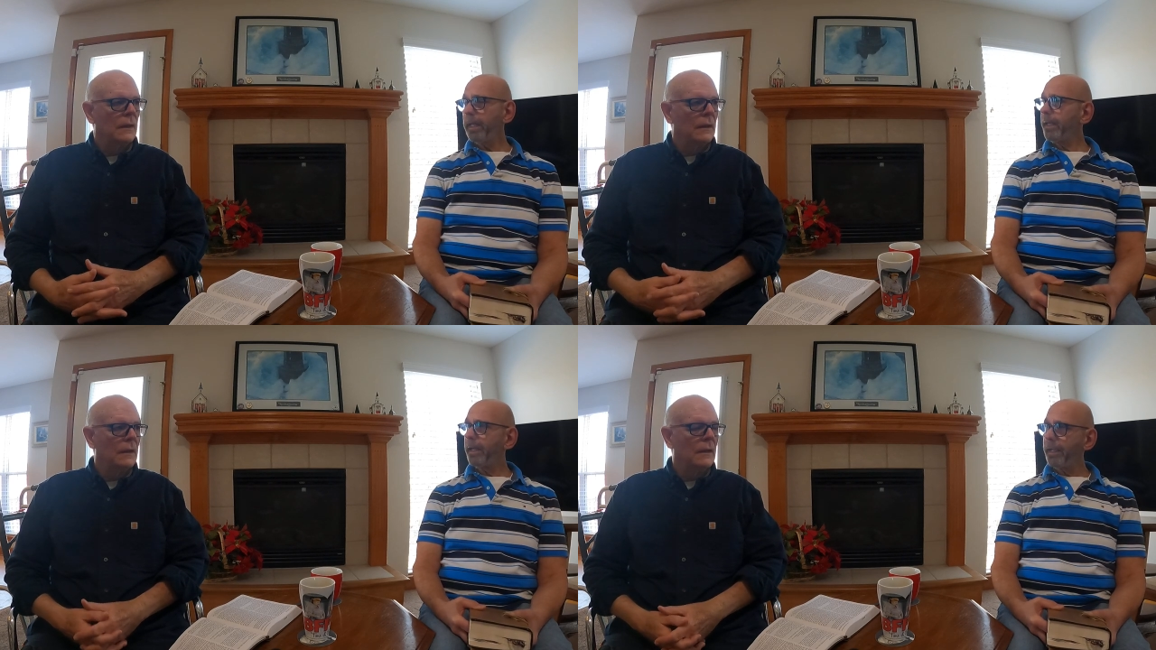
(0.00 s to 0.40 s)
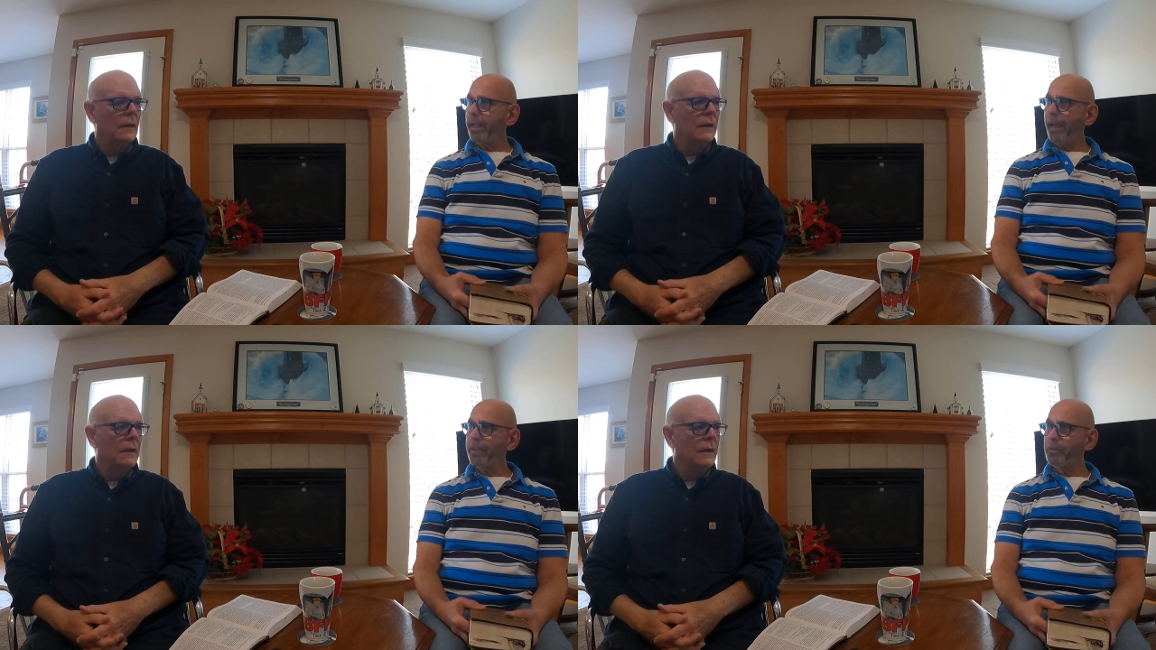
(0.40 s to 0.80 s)
Speaker 1: getting a
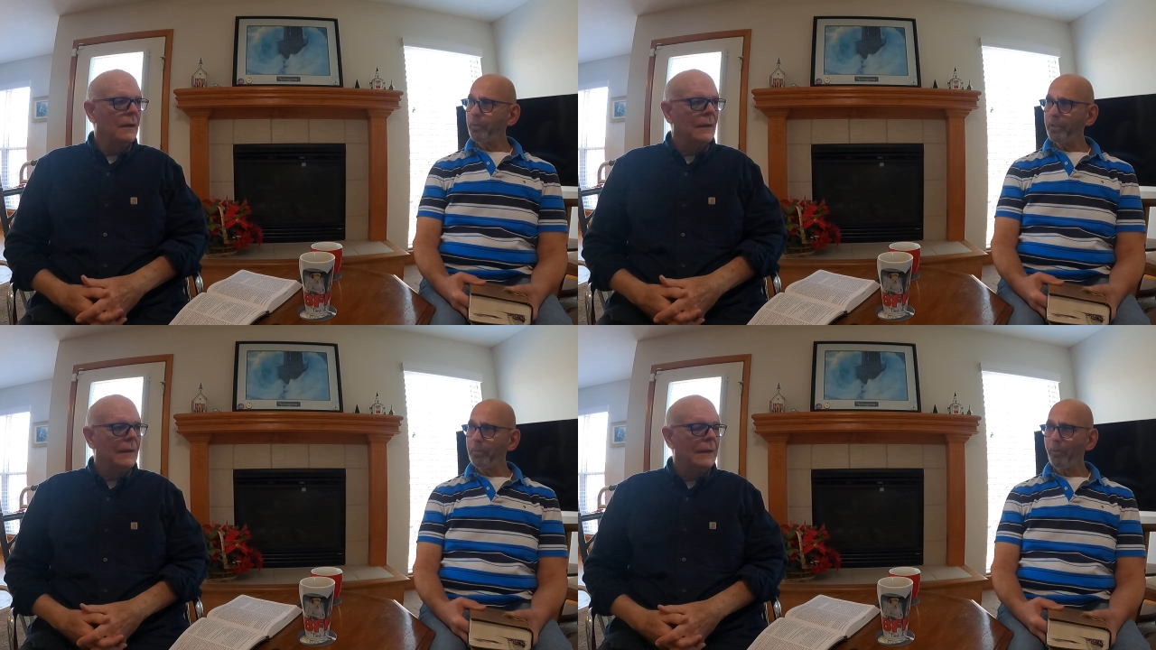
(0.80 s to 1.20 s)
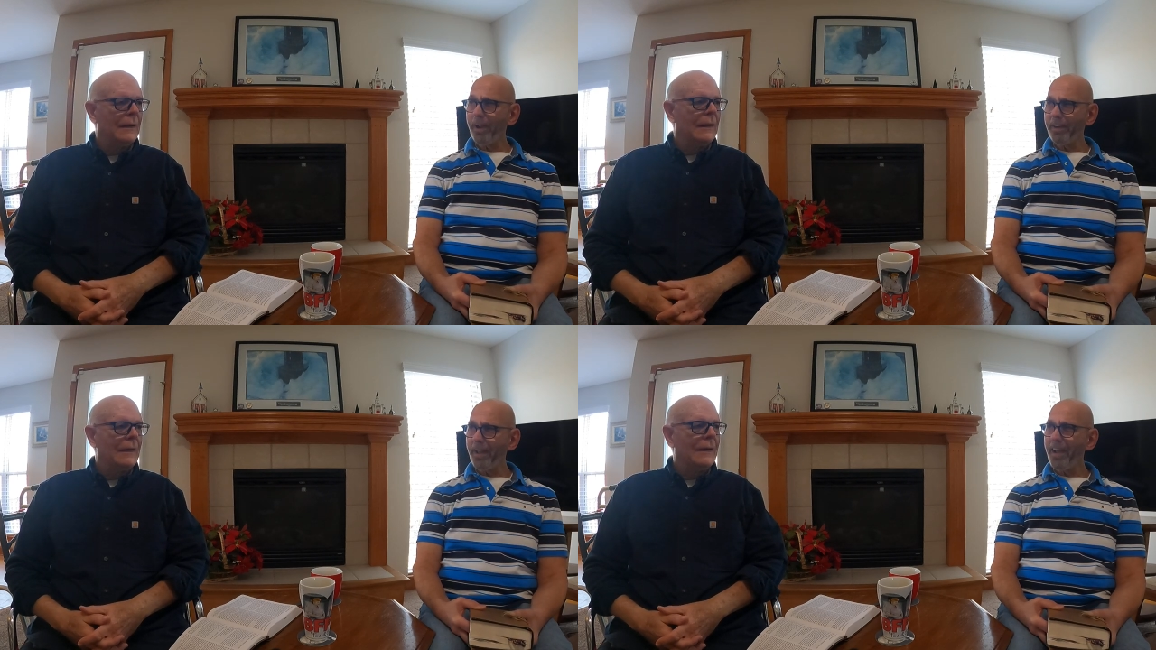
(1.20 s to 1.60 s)
connection with Him
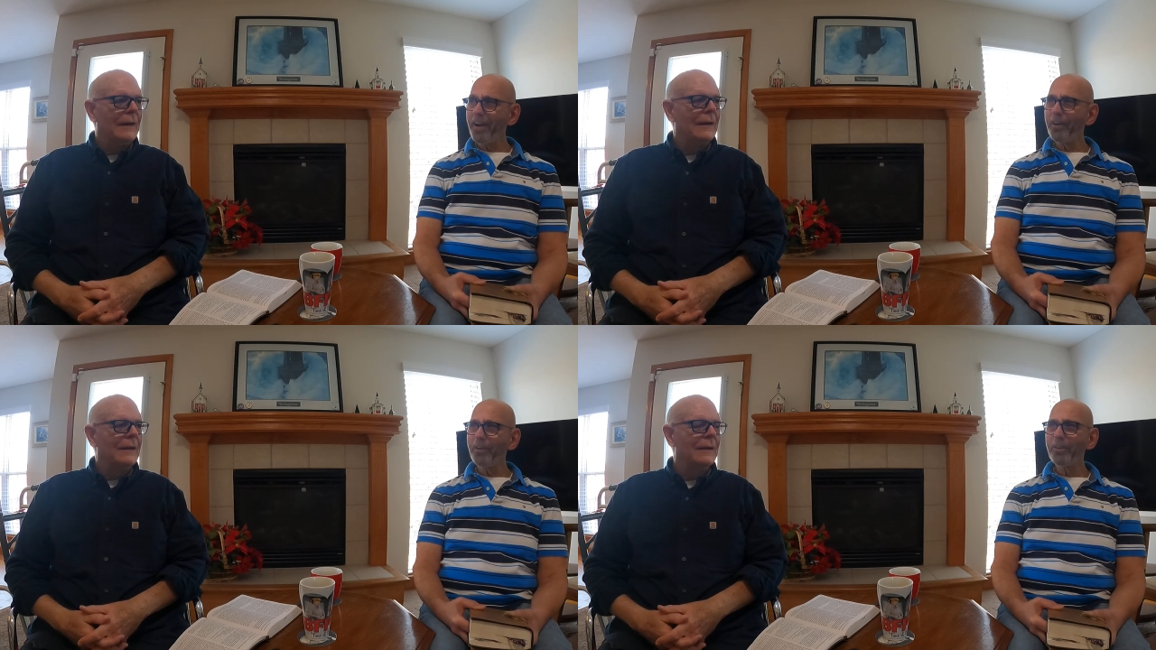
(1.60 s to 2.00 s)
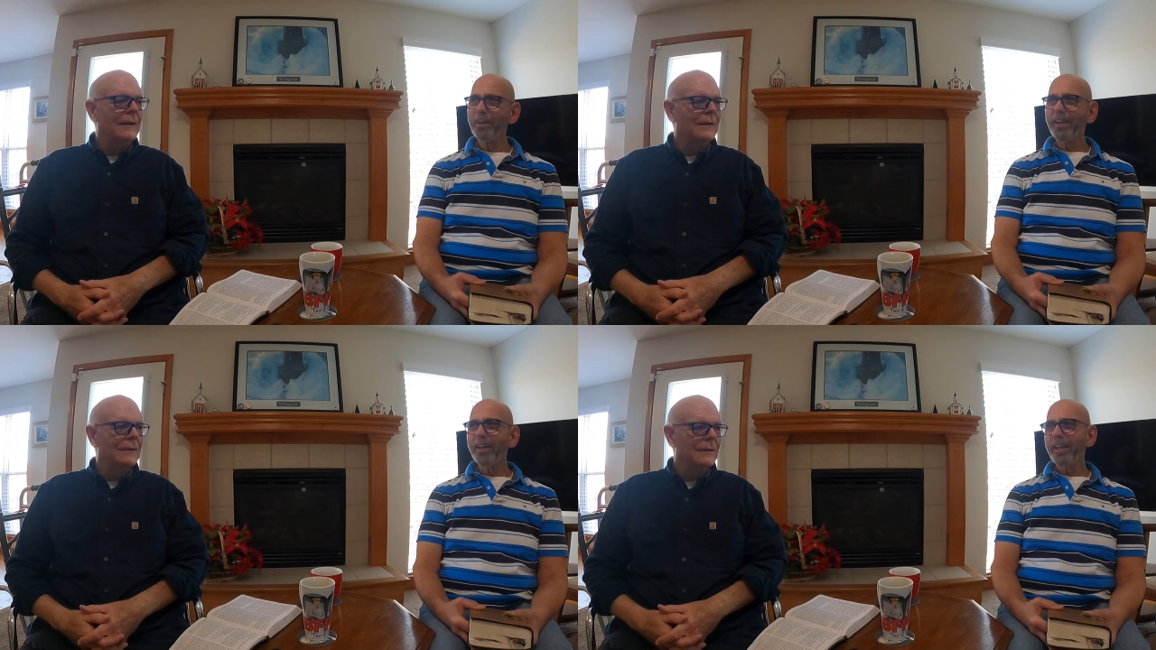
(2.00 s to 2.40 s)
right now
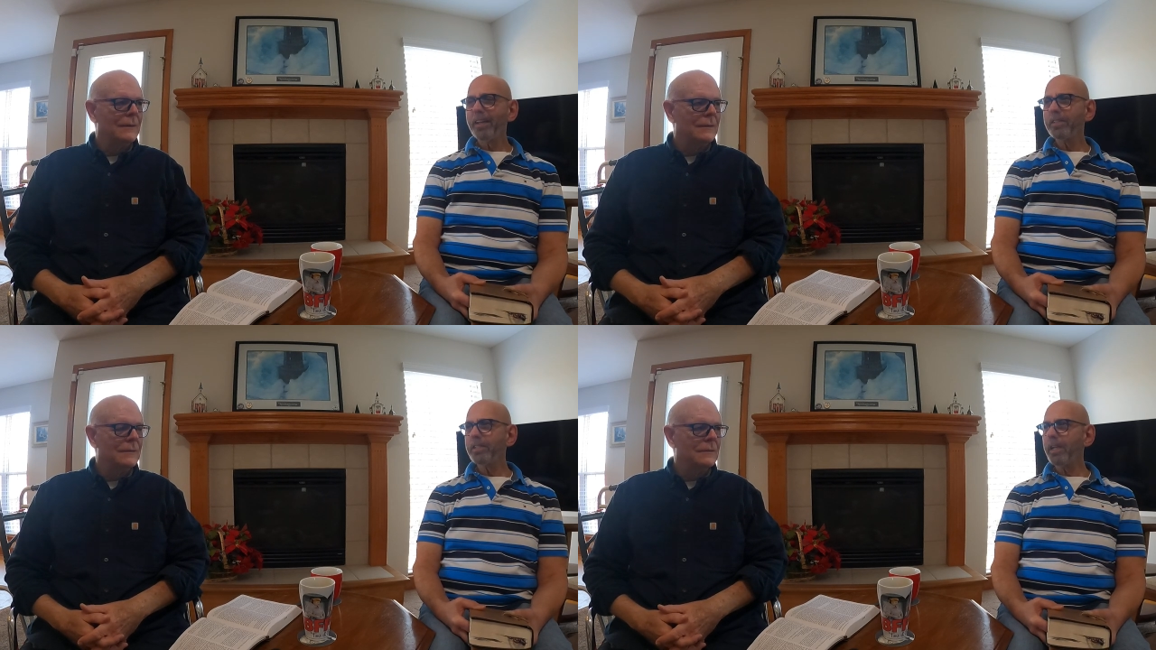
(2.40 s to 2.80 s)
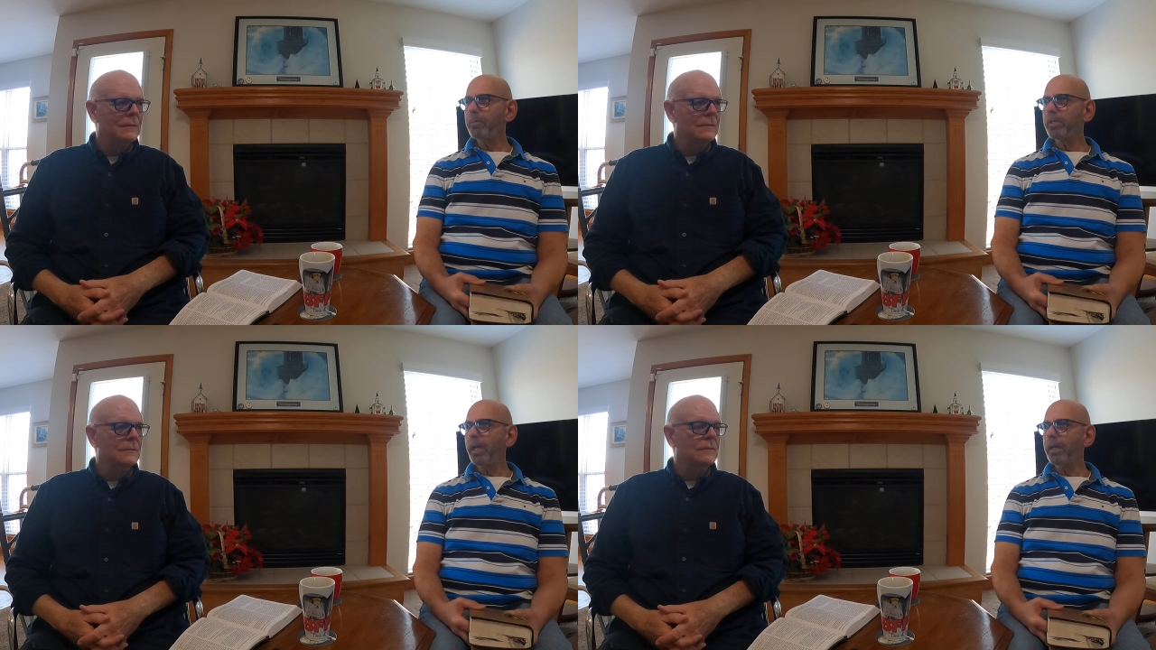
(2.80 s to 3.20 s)

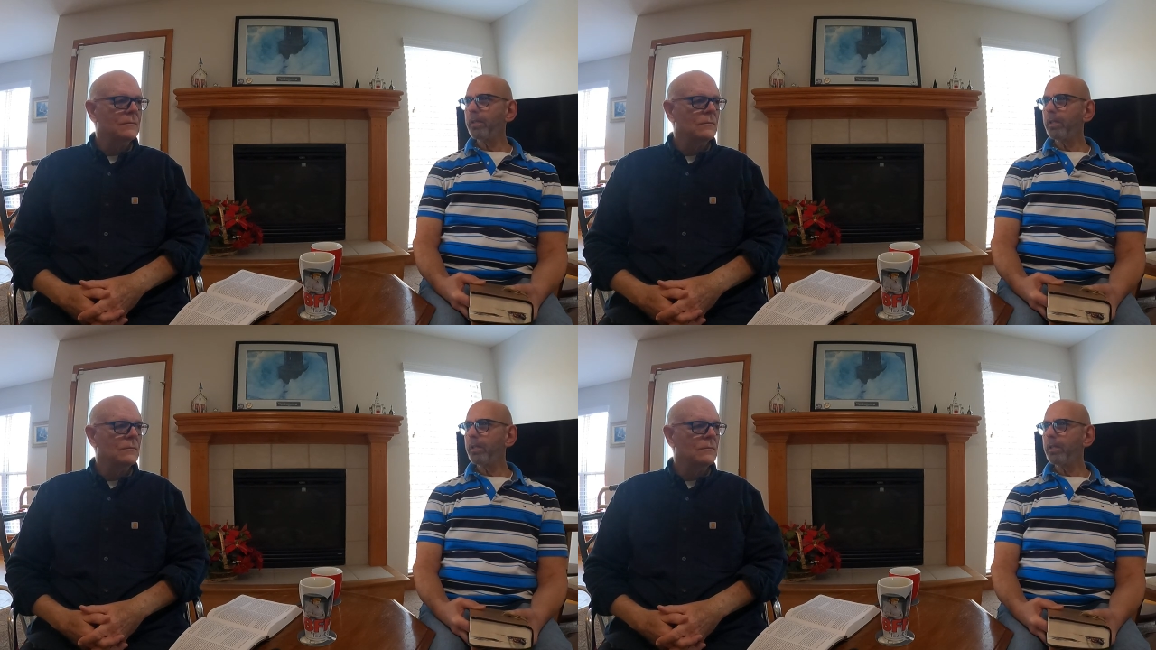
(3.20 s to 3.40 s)
seems like